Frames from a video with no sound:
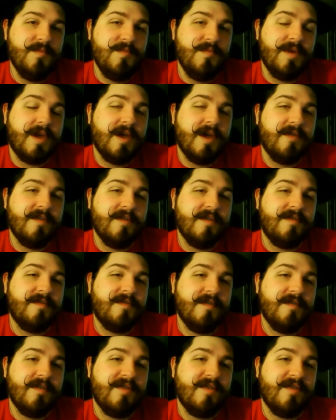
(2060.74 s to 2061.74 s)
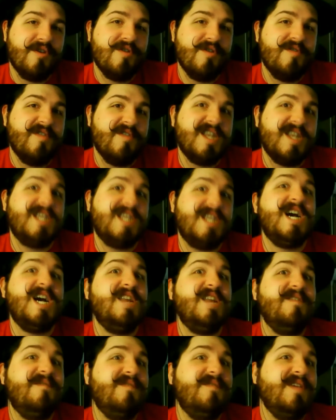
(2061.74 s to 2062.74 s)
Because there's a
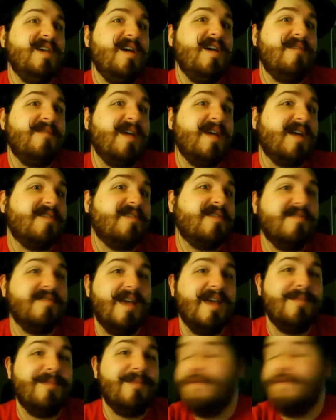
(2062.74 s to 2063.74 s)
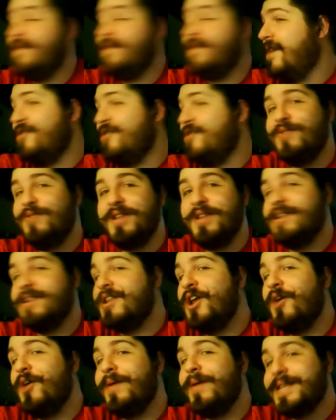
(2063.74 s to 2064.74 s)
ton of VFX in that movie, and you
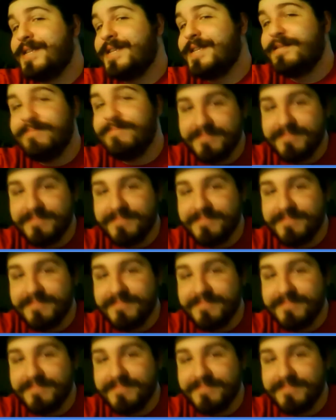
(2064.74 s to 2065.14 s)
didn't know it.